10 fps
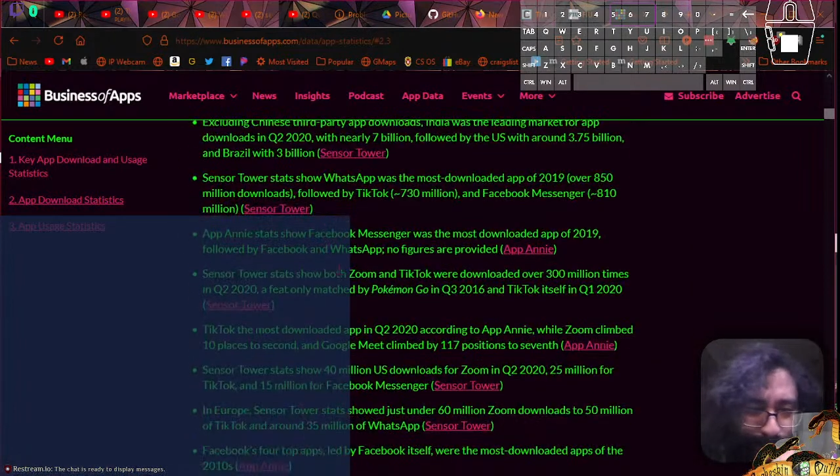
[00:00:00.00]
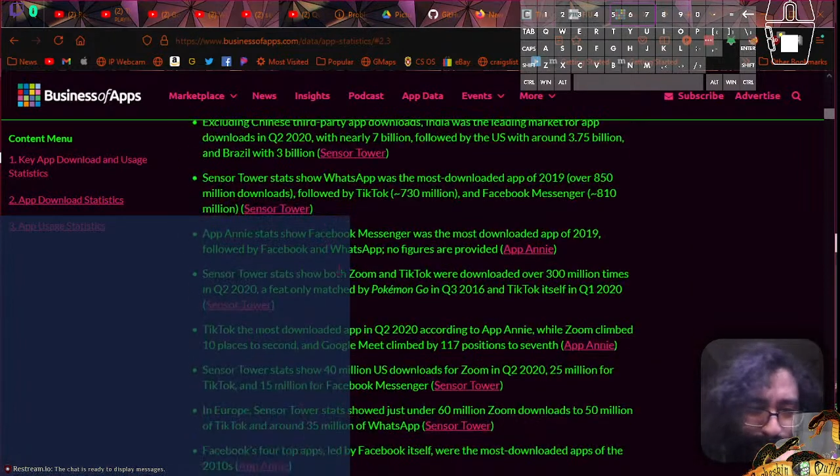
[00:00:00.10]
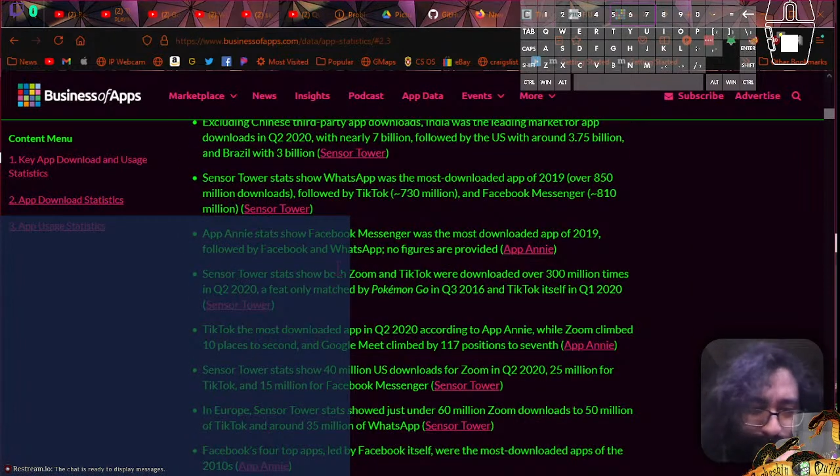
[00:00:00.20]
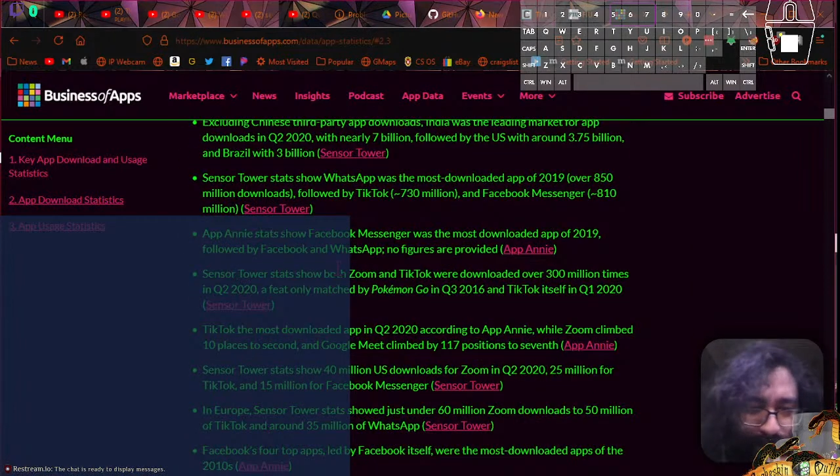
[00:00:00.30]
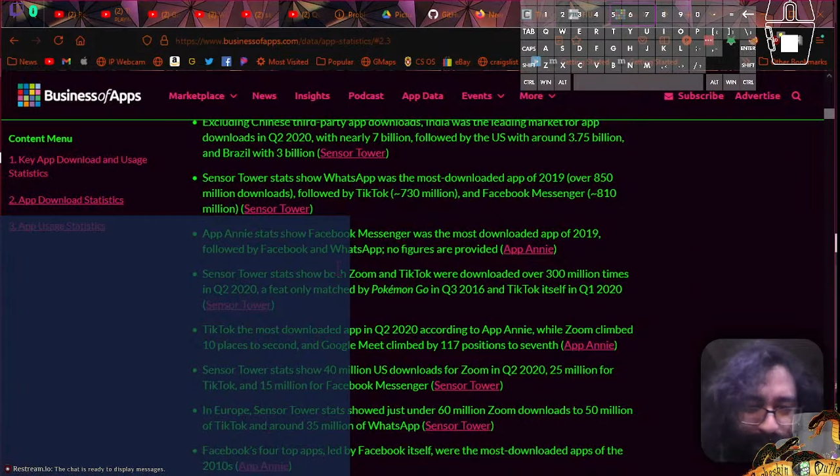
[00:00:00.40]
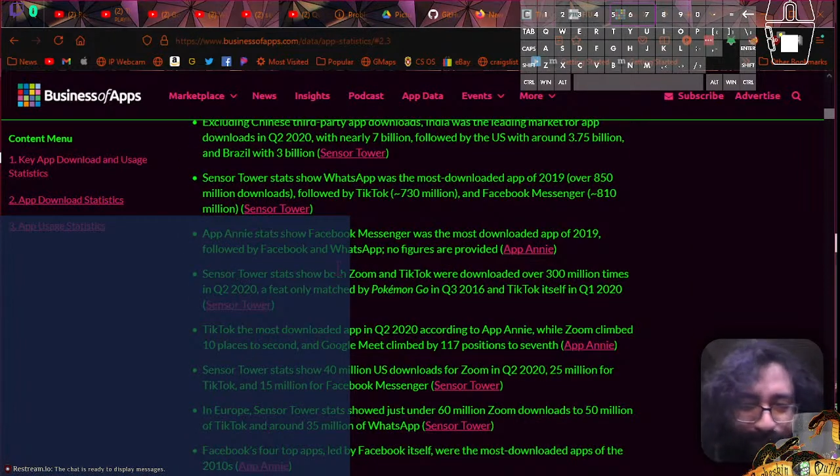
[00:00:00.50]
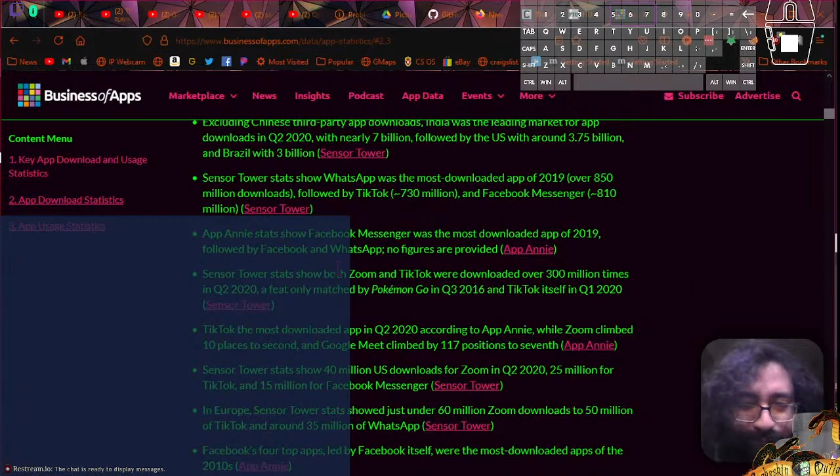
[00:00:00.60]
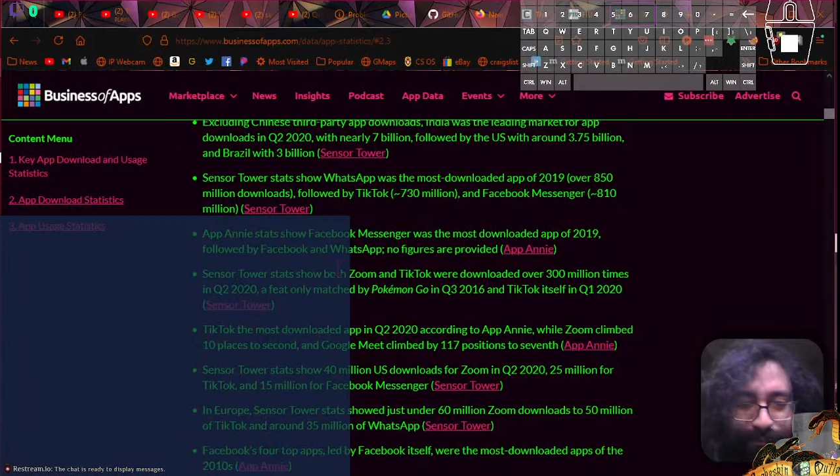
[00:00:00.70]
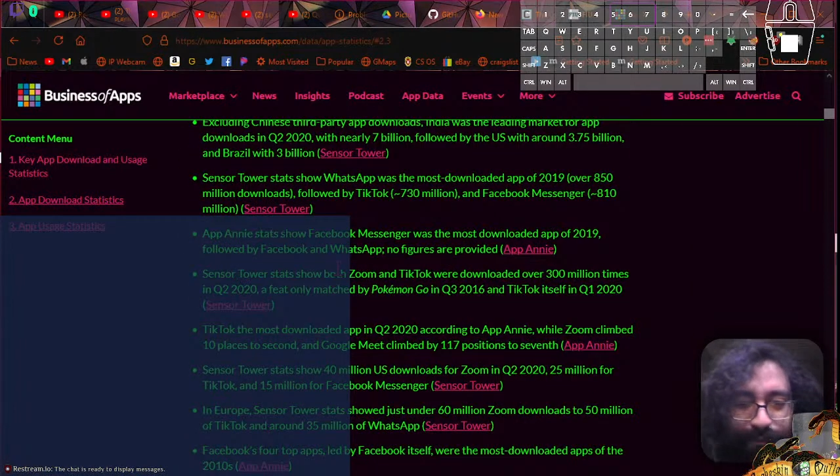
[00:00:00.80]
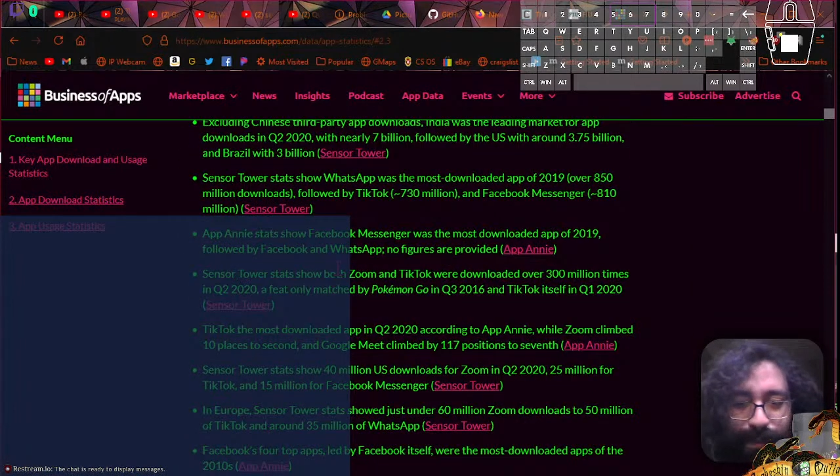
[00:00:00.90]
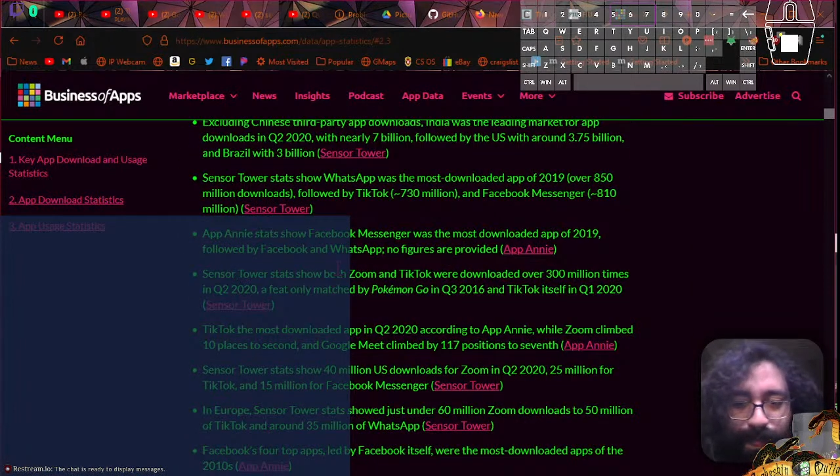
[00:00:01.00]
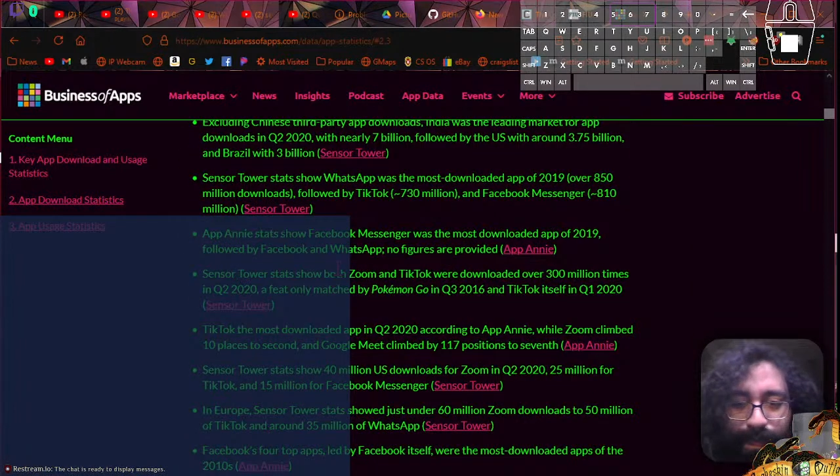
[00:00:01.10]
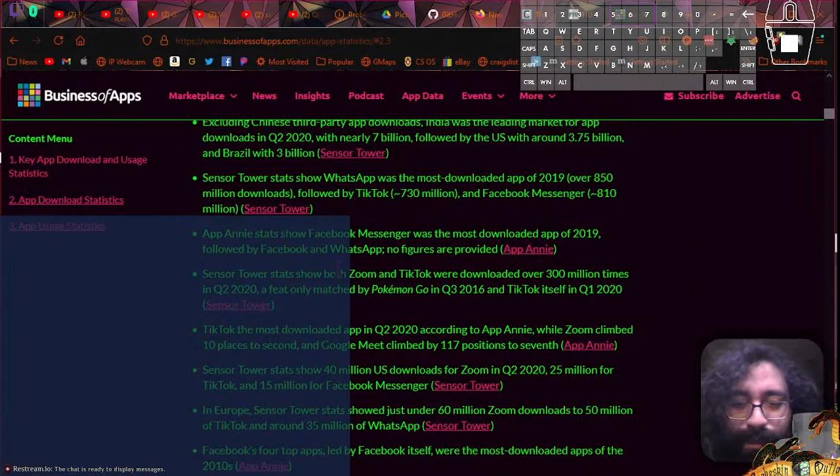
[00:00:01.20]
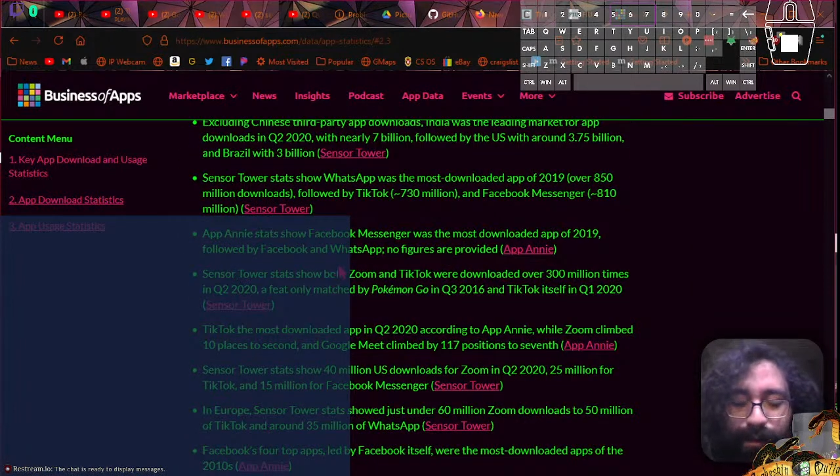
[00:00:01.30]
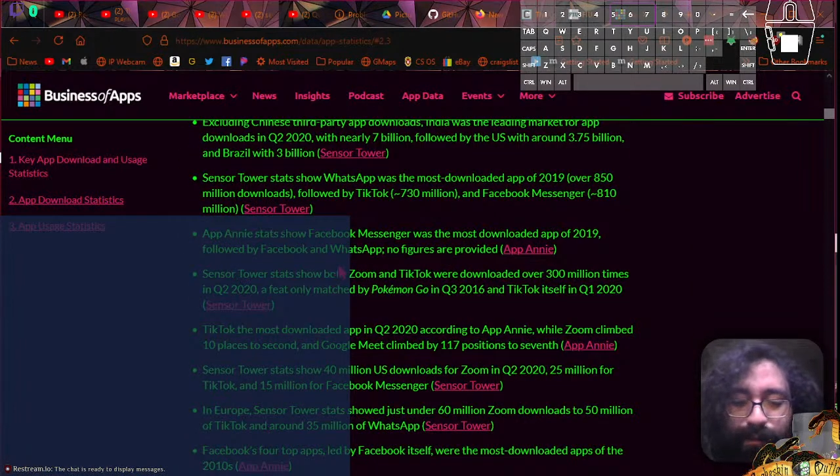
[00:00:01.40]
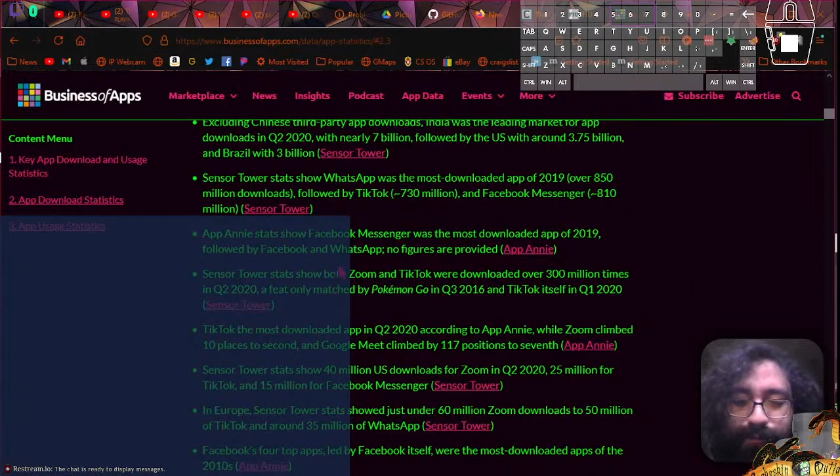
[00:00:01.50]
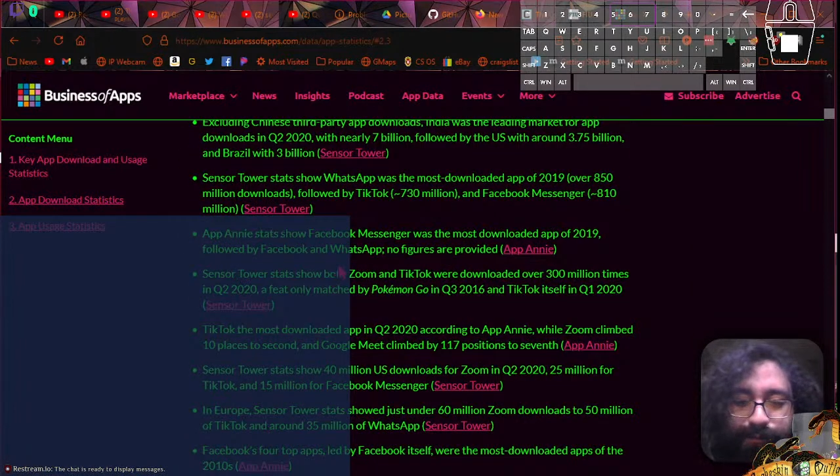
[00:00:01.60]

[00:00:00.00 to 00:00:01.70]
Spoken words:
in those 9 months